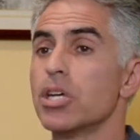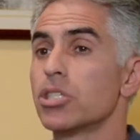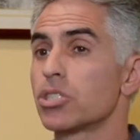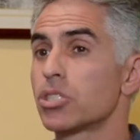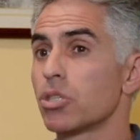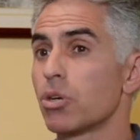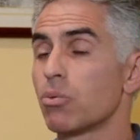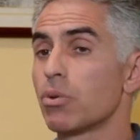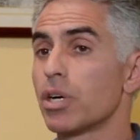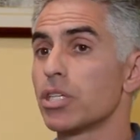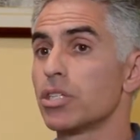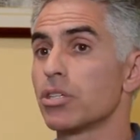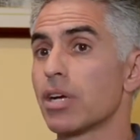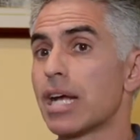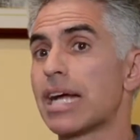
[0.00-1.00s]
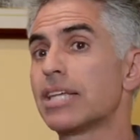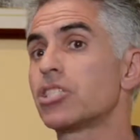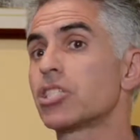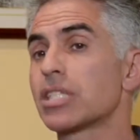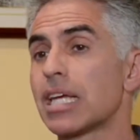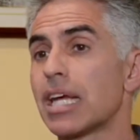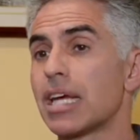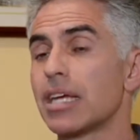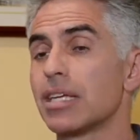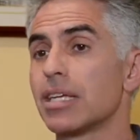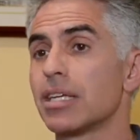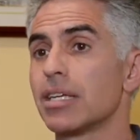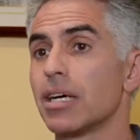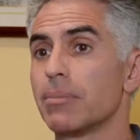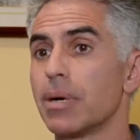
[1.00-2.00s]
So when you're
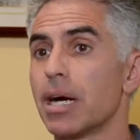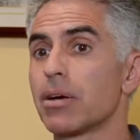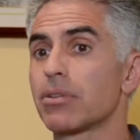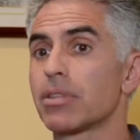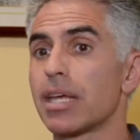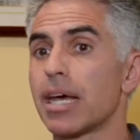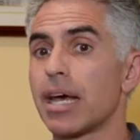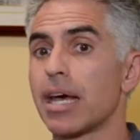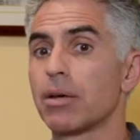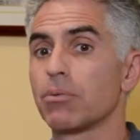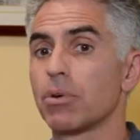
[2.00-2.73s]
educated about that,